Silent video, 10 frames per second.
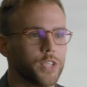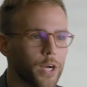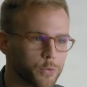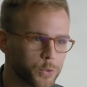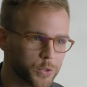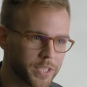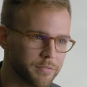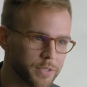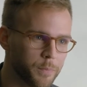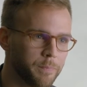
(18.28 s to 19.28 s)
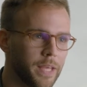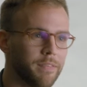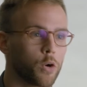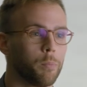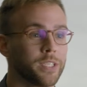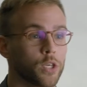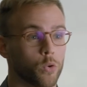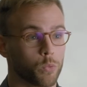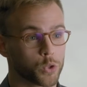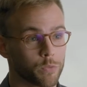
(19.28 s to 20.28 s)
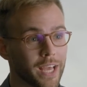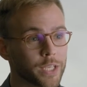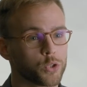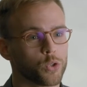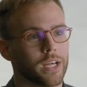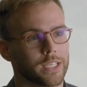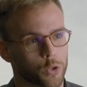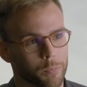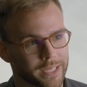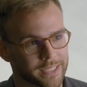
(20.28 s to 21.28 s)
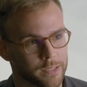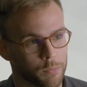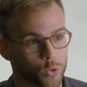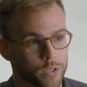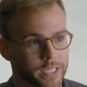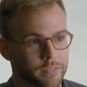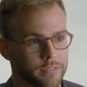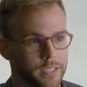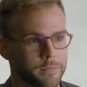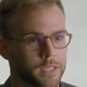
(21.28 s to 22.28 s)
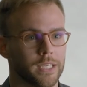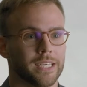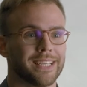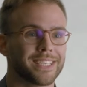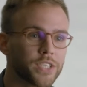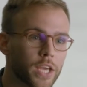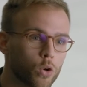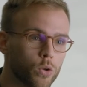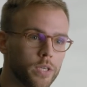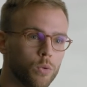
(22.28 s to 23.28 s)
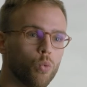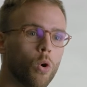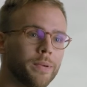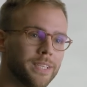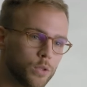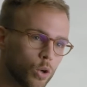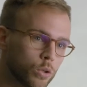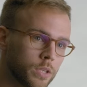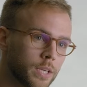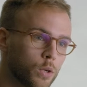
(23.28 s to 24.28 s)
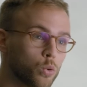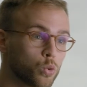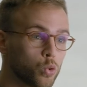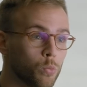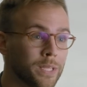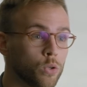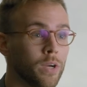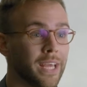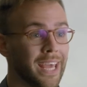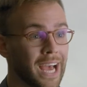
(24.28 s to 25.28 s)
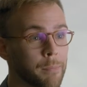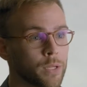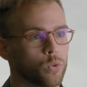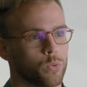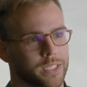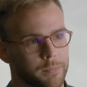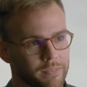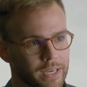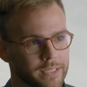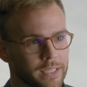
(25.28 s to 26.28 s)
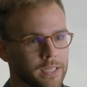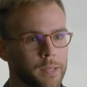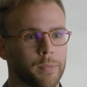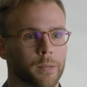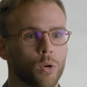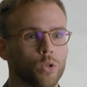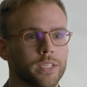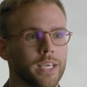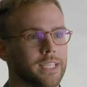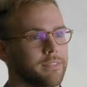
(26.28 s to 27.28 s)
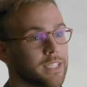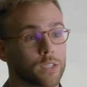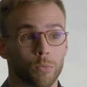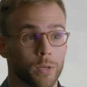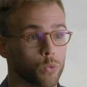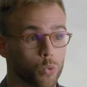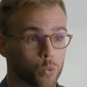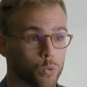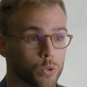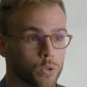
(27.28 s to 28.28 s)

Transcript: Hi, I'm Stefano, and I'll be your guide on this journey to discover the world of coffee. Men and women have been drinking and enjoying coffee for centuries. For many people,